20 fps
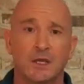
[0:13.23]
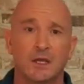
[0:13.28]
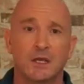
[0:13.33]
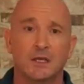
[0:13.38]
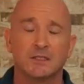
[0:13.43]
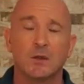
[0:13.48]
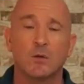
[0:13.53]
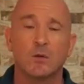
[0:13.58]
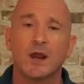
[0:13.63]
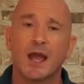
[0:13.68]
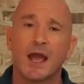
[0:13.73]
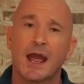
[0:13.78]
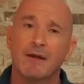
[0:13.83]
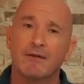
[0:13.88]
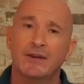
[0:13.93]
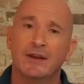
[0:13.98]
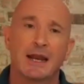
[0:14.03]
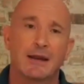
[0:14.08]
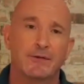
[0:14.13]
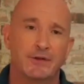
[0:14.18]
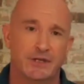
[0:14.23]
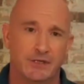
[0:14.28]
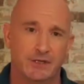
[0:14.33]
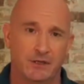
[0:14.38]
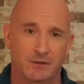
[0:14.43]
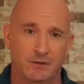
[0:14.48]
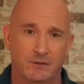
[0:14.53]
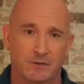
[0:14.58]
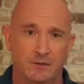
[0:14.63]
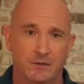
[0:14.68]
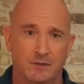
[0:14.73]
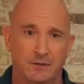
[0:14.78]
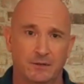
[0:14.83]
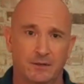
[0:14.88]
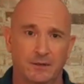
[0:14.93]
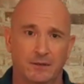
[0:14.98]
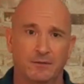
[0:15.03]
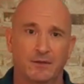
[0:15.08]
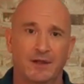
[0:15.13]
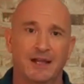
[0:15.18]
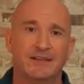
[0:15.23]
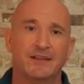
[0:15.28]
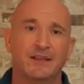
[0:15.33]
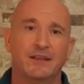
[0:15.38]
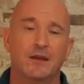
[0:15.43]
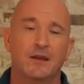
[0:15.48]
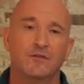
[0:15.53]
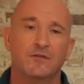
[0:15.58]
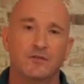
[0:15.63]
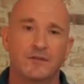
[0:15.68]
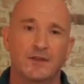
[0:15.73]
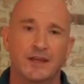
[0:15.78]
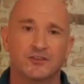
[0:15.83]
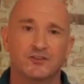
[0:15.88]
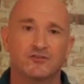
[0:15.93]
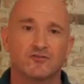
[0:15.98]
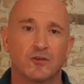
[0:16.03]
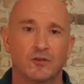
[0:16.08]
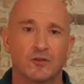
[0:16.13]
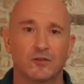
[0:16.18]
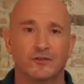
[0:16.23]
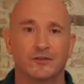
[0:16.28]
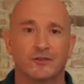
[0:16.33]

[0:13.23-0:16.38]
So what do Harry and Larry do? Well, as they go through their struggles,